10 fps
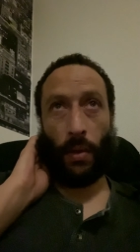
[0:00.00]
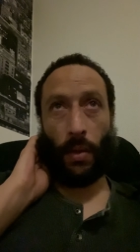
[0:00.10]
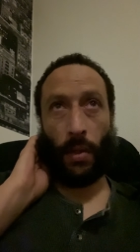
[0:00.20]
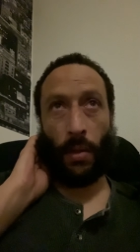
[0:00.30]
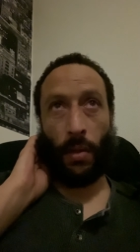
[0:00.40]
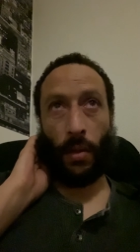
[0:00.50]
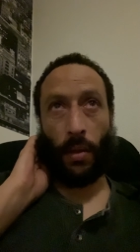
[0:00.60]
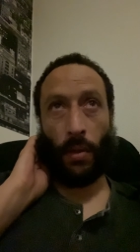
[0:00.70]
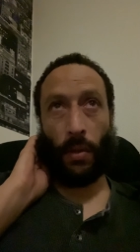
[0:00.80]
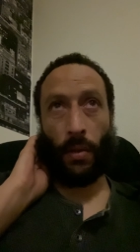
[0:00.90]
And uh,
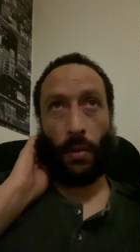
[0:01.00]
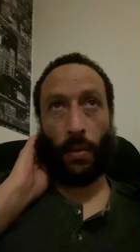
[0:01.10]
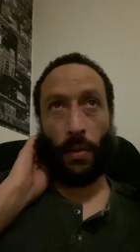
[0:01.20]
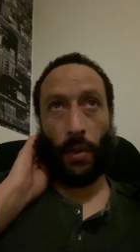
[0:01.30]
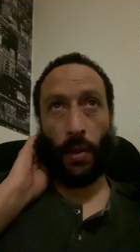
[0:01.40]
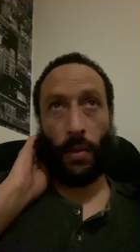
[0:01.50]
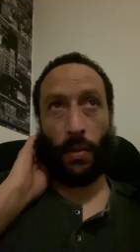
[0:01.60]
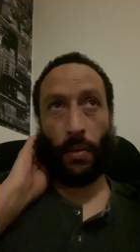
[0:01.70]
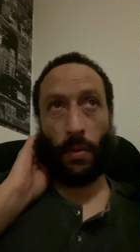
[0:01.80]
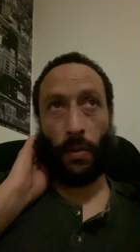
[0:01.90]
you
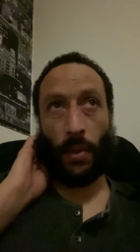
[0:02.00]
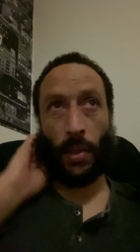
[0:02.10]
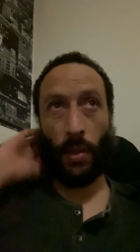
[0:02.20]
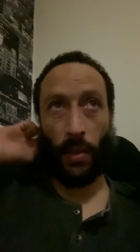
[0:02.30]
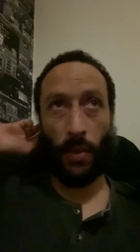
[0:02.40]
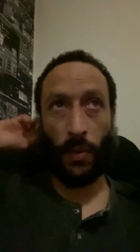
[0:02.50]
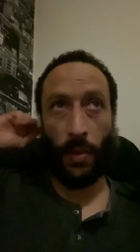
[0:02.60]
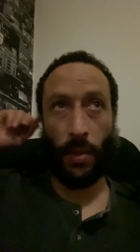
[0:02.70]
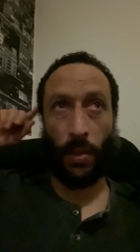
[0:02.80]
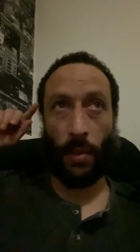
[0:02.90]
also, it's also
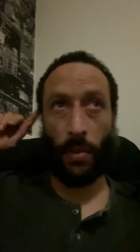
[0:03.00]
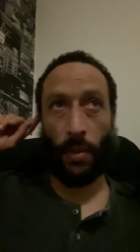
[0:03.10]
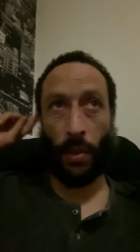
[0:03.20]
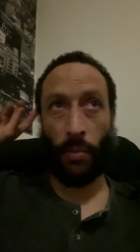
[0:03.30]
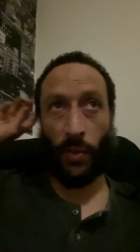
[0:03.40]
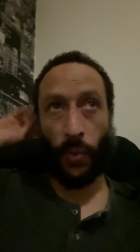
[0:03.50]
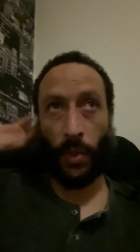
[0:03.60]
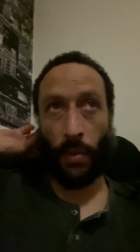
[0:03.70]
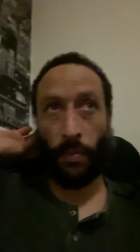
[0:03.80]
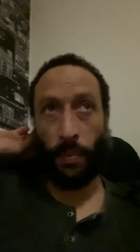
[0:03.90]
synonymous with
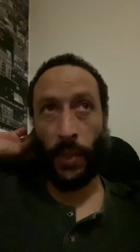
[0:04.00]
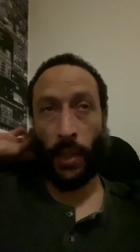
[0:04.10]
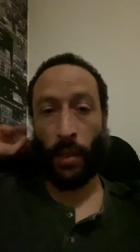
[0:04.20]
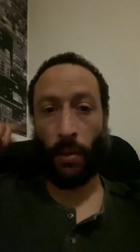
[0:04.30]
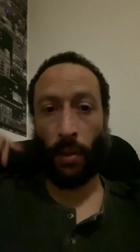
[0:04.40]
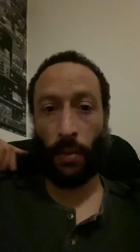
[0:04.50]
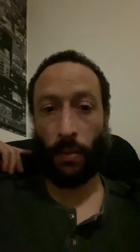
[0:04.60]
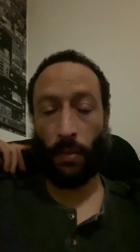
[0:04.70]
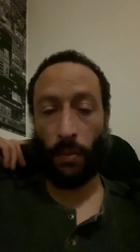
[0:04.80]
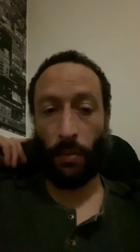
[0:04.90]
the pineal
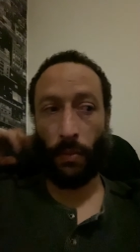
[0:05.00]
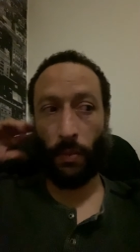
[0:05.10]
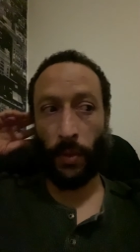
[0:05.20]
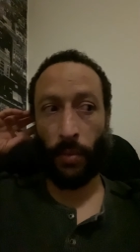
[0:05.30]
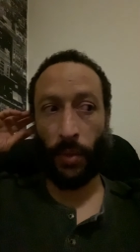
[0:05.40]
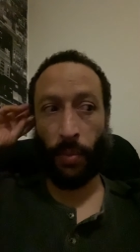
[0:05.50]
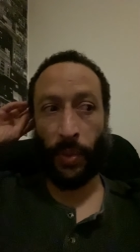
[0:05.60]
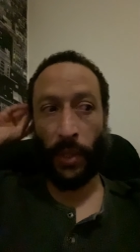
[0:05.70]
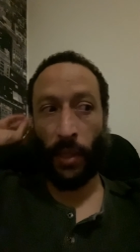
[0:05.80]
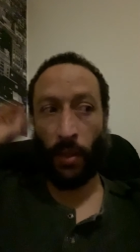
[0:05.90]
gland. Right? But the
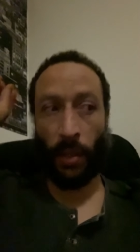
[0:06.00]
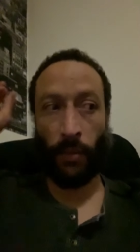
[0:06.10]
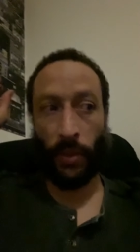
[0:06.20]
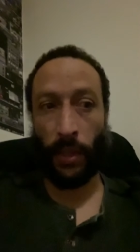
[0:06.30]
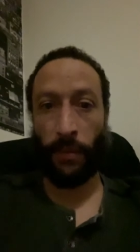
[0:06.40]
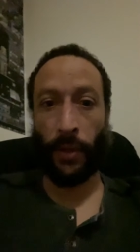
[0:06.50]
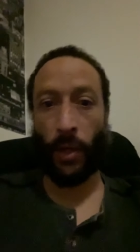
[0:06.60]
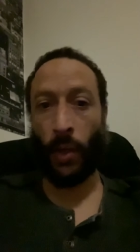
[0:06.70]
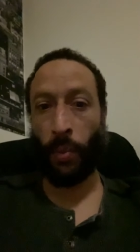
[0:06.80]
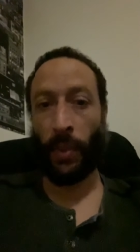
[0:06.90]
pineal gland will never
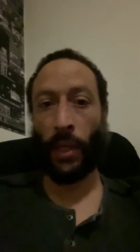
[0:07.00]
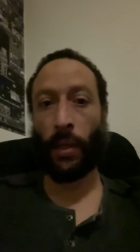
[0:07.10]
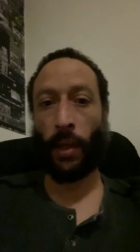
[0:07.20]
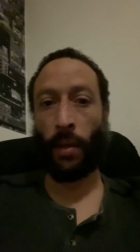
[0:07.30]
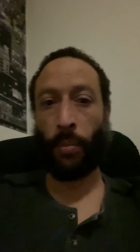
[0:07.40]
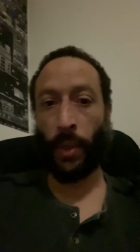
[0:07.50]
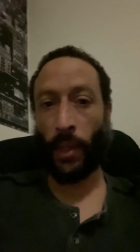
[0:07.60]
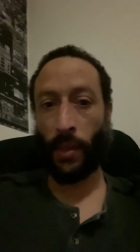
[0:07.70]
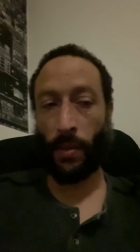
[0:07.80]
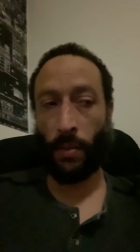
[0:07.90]
open like a
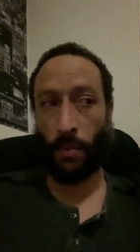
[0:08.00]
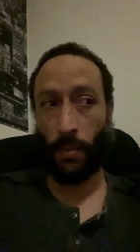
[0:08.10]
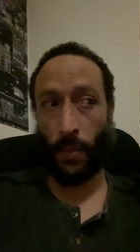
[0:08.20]
blossom